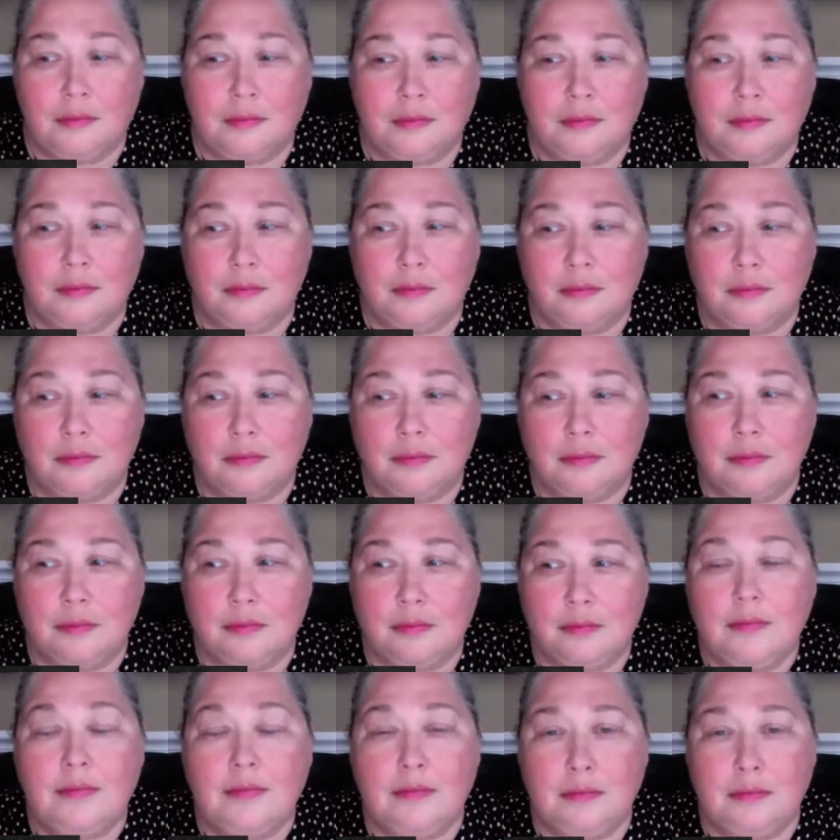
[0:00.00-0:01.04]

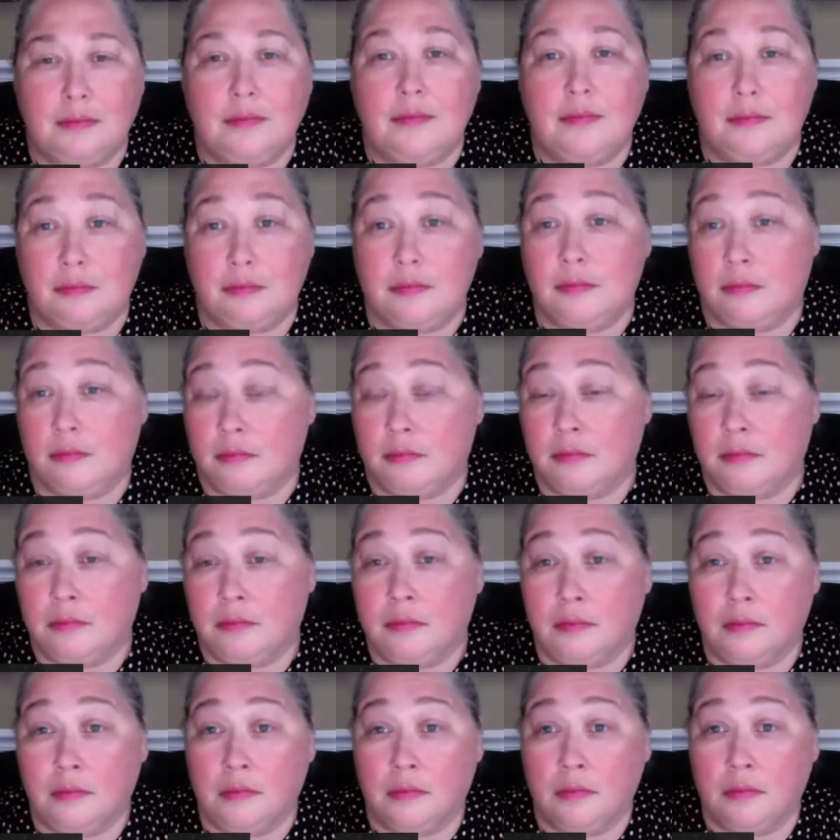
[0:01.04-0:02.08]

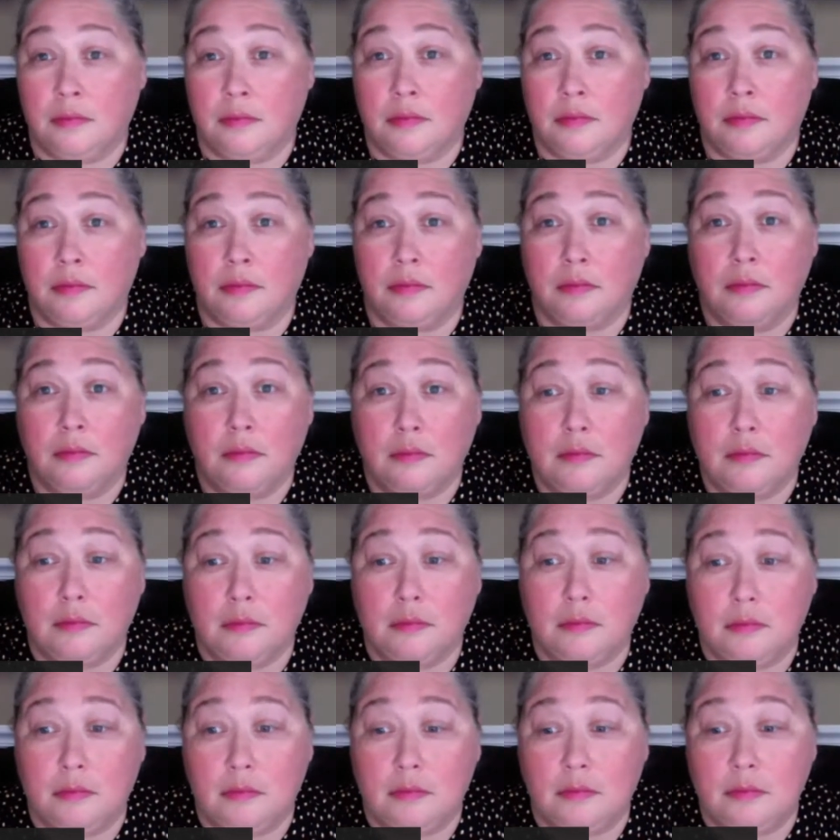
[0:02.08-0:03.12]

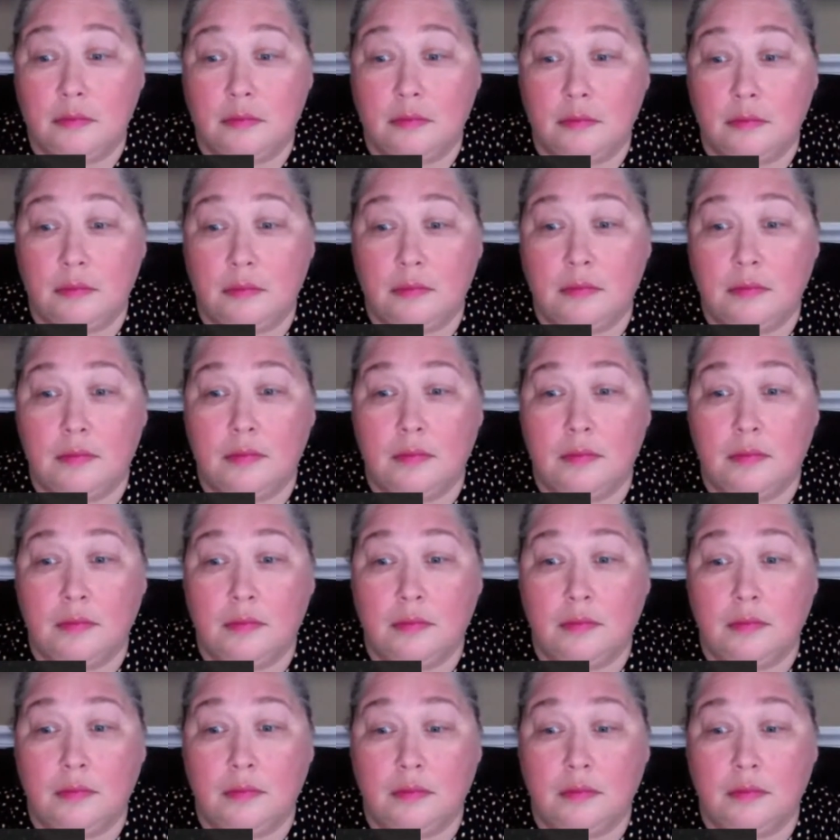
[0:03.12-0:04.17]

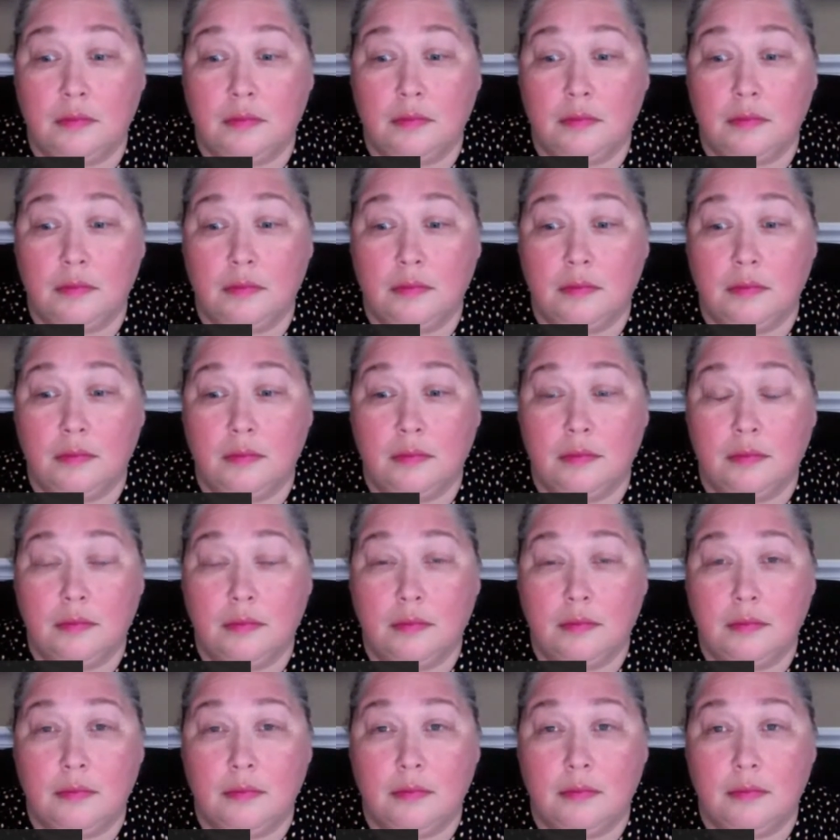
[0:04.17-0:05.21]

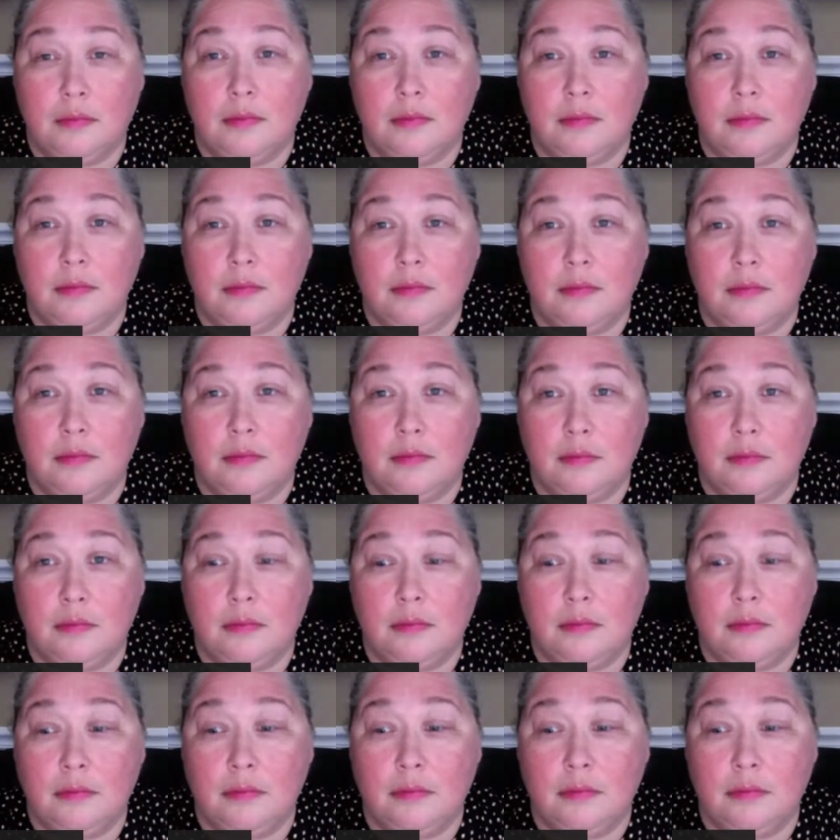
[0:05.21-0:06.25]

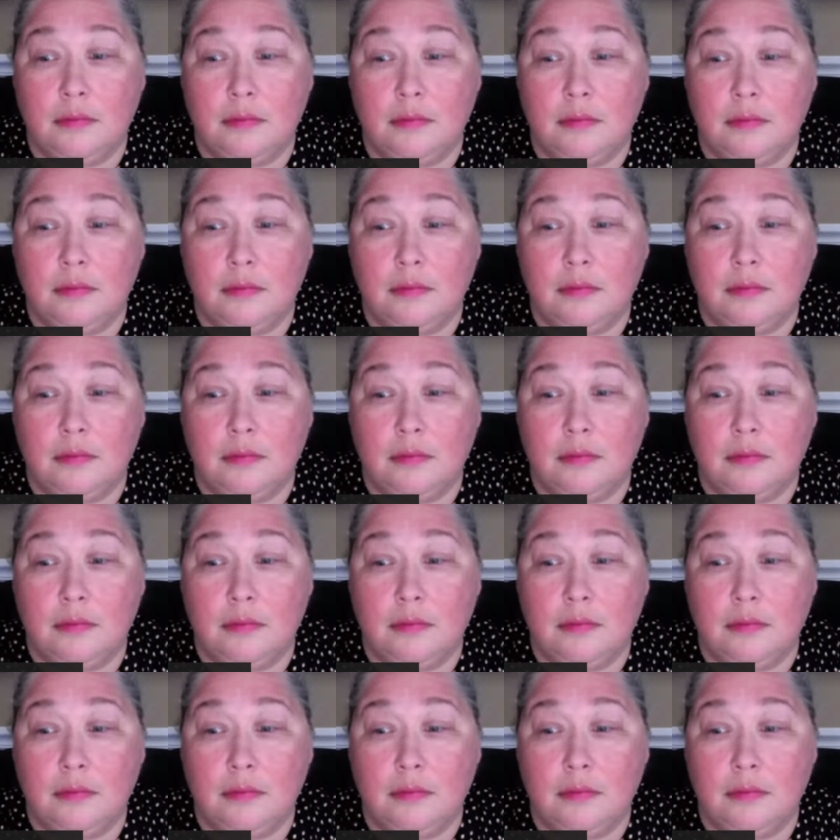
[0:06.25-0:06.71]
This person isn't speaking.